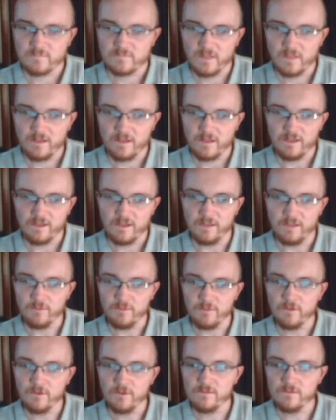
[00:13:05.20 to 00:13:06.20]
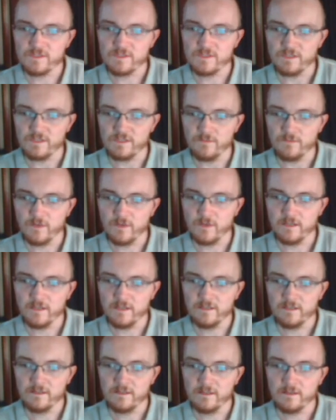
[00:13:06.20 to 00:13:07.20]
the king moves,
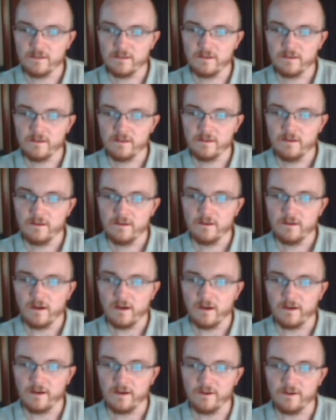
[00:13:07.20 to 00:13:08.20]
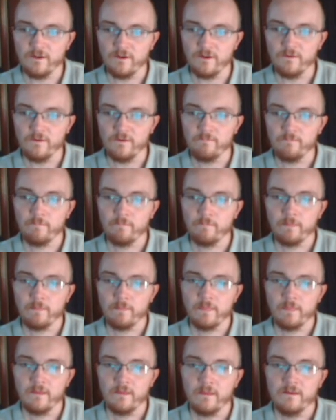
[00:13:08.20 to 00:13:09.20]
d1. I go
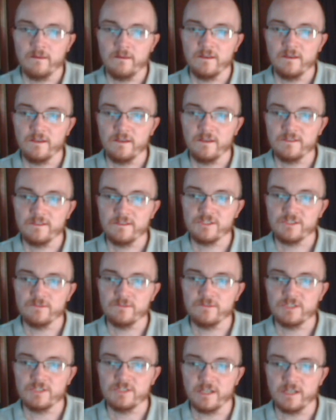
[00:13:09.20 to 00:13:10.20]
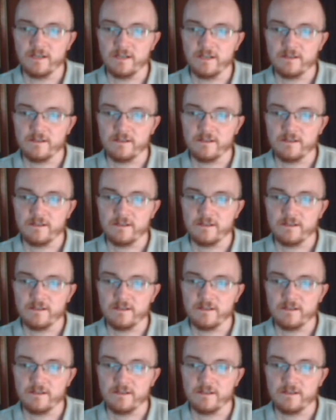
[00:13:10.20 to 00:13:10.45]
e2, check.